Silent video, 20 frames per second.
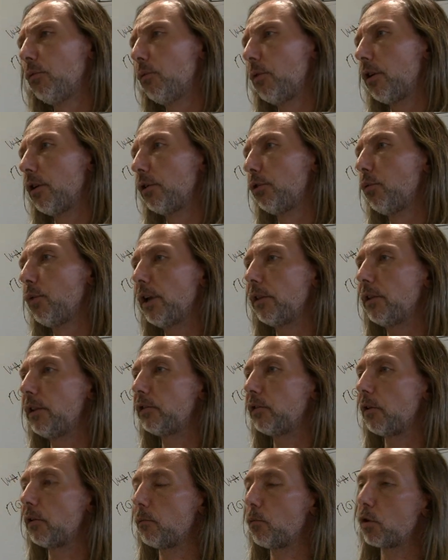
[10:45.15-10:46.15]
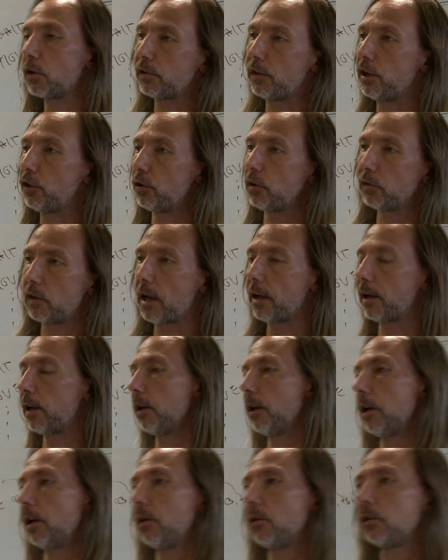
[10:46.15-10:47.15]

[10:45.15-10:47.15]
were doing this on workstations like uh,